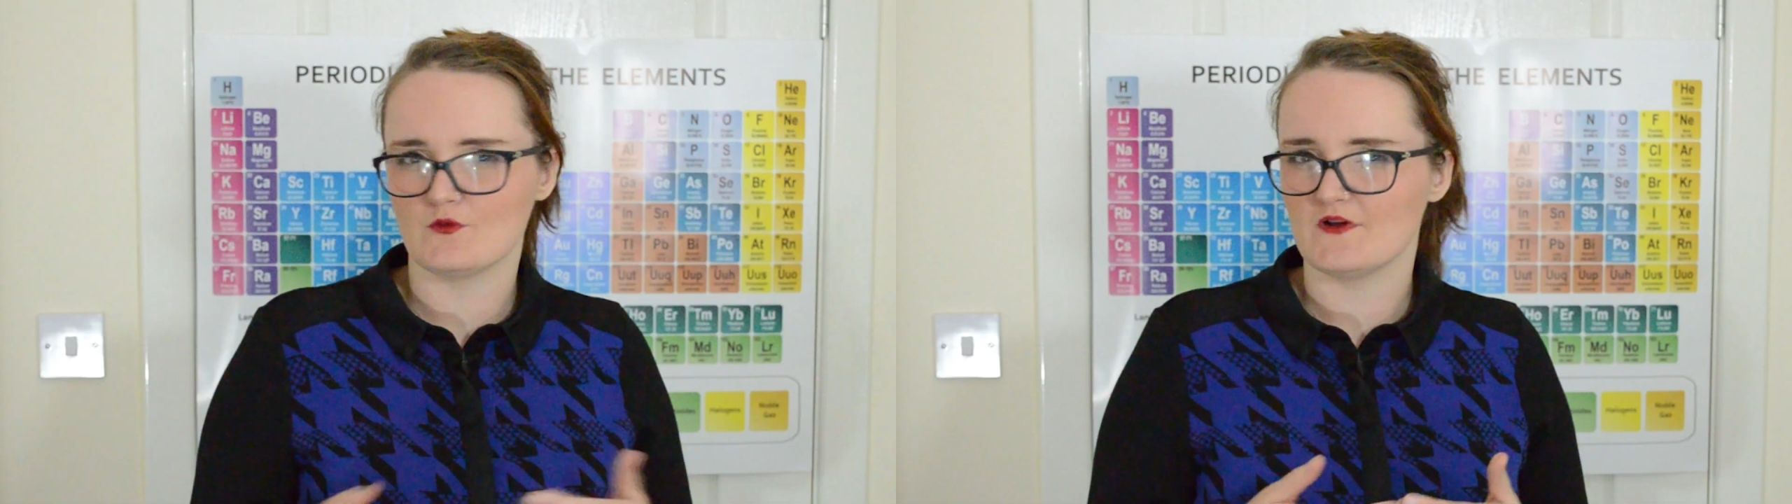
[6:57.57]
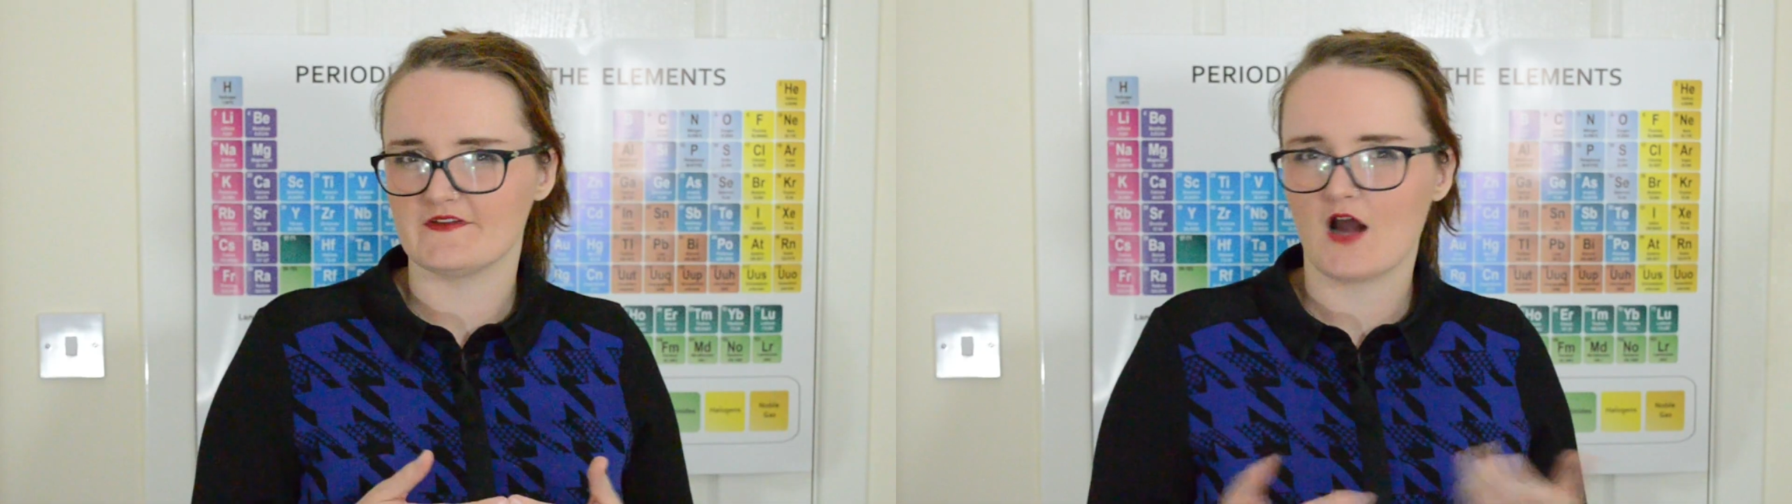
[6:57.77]

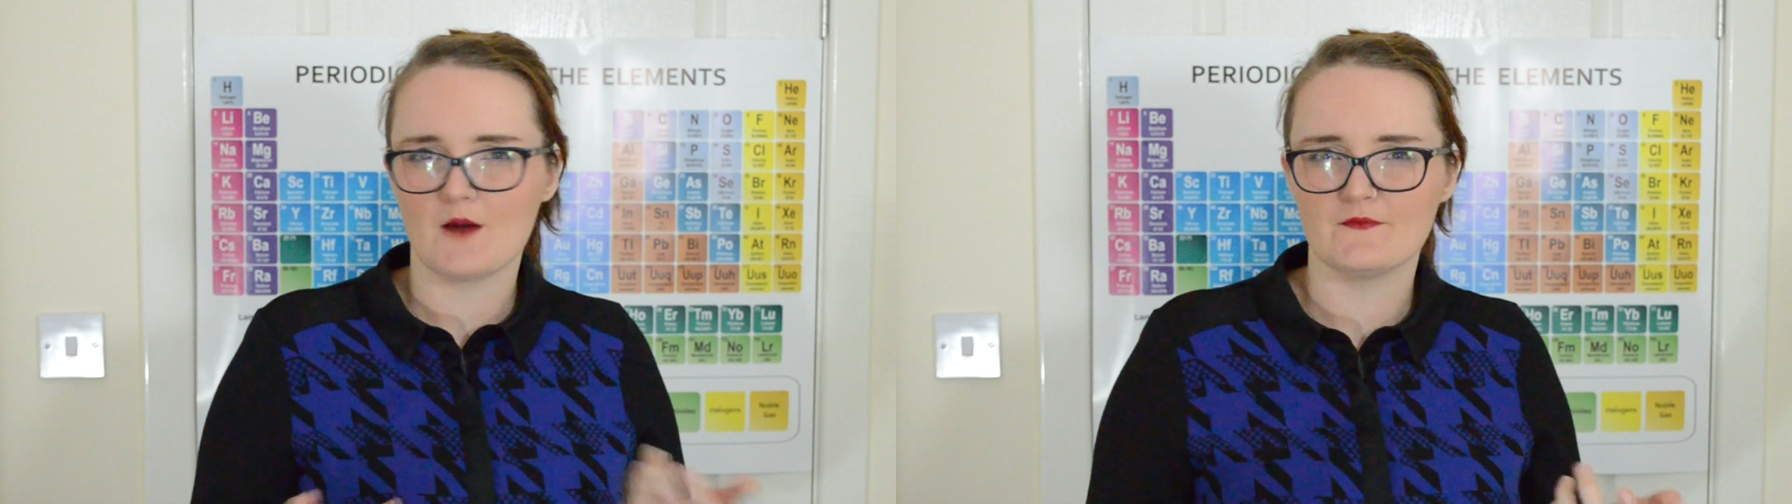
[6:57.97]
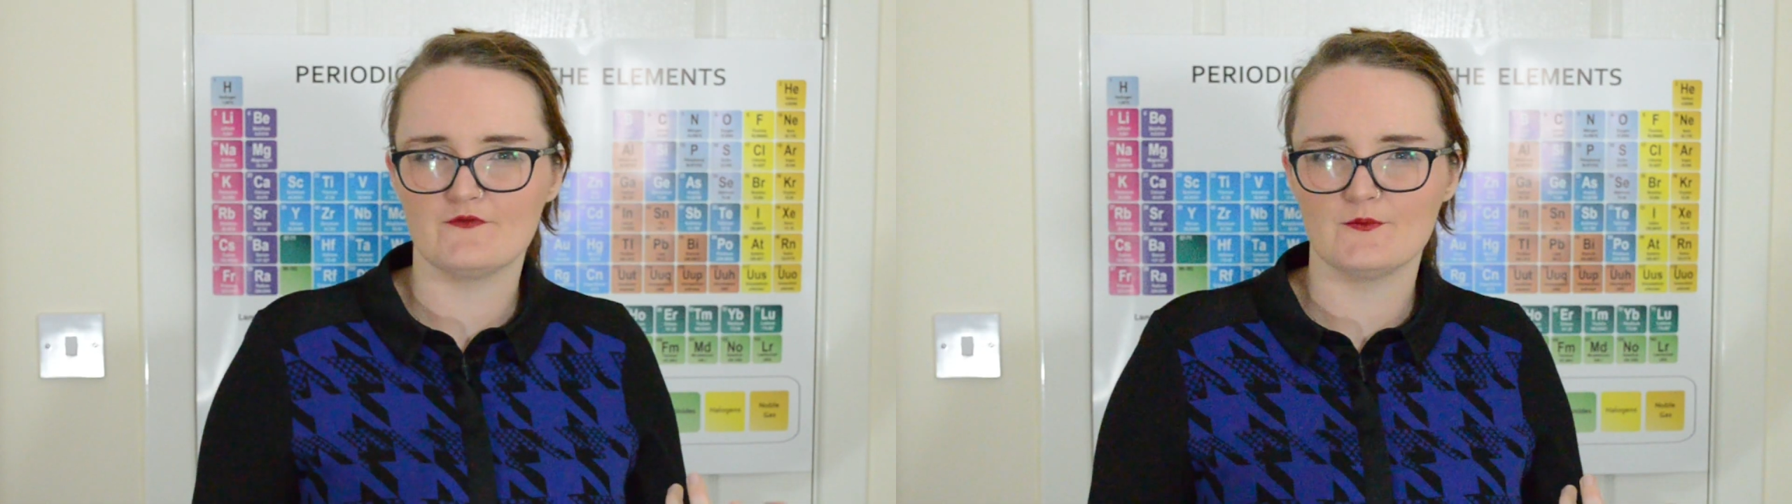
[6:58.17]
So what's the
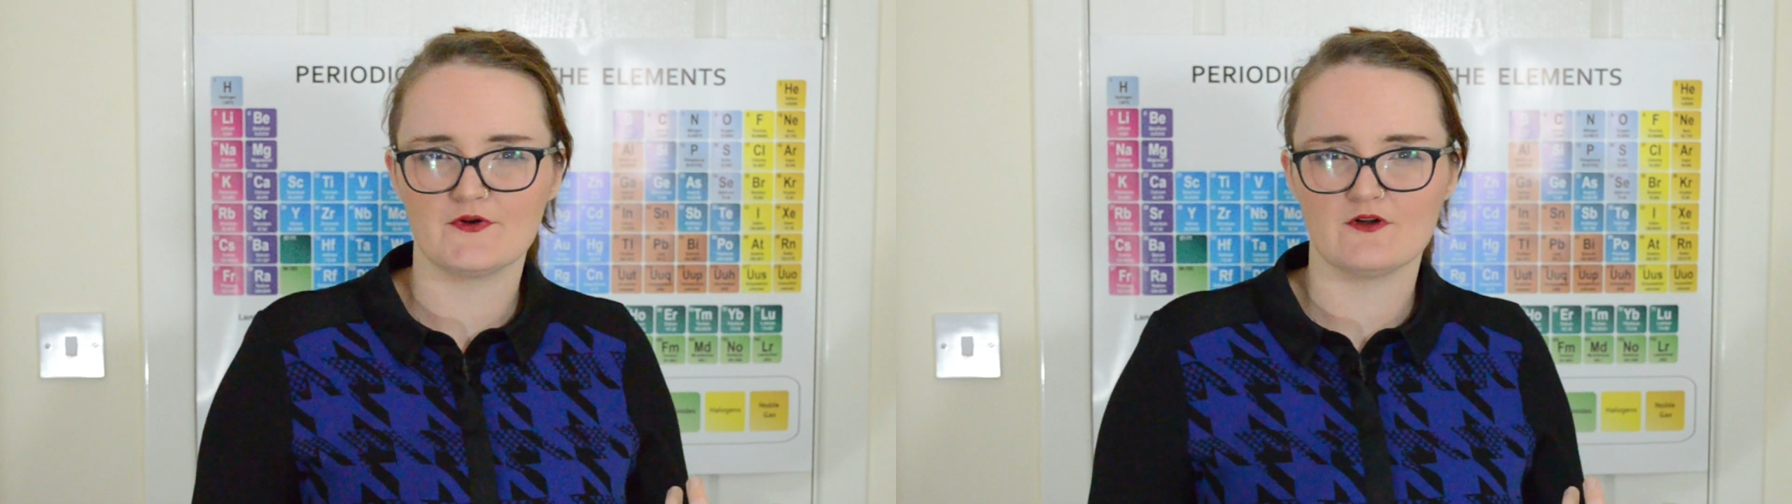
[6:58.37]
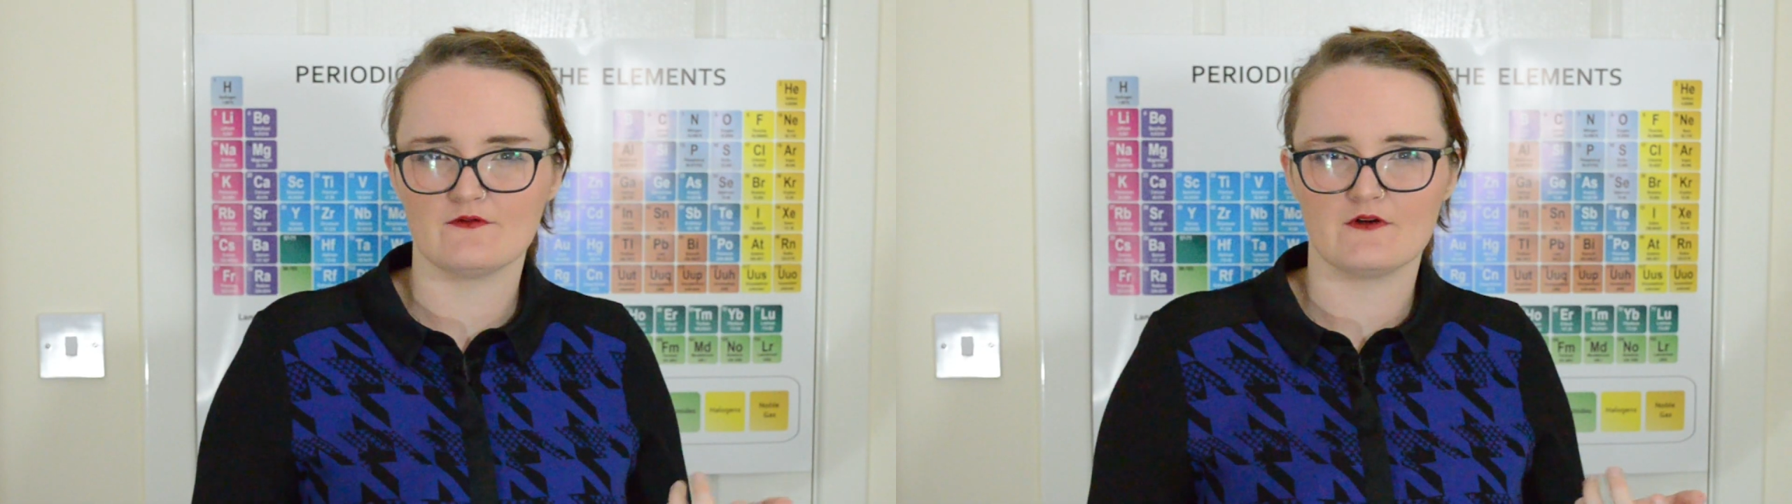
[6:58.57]
carbon
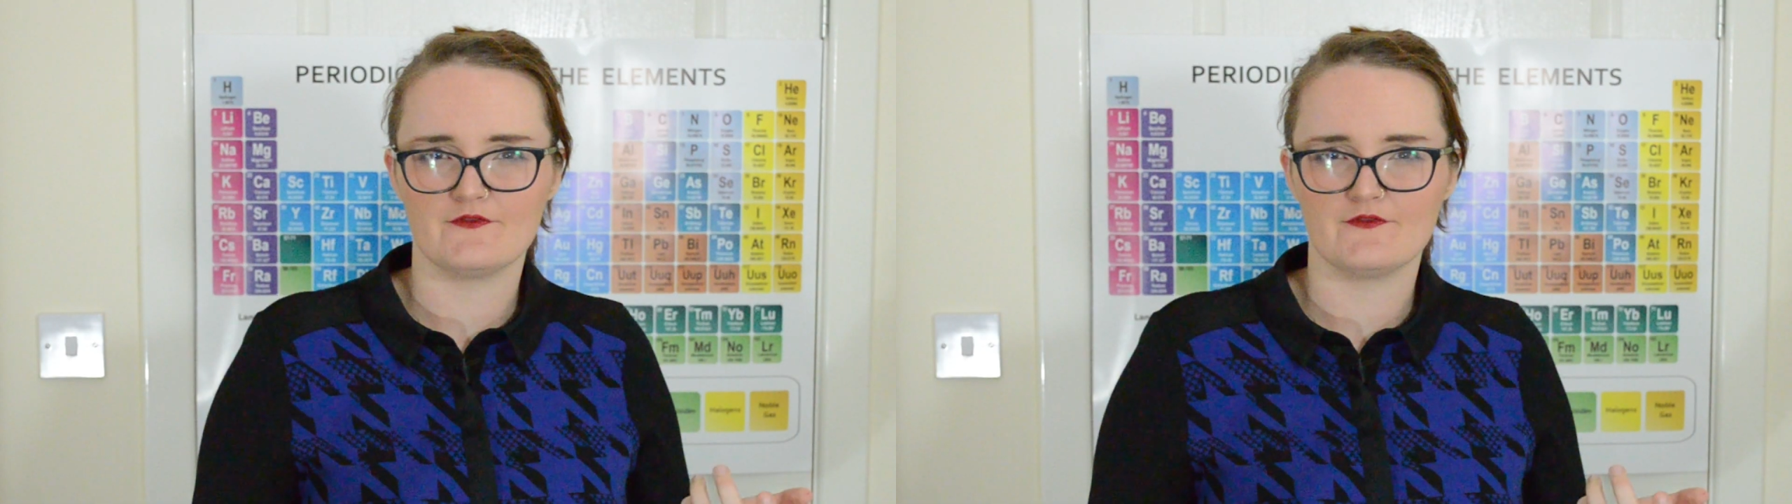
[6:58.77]
footprint of our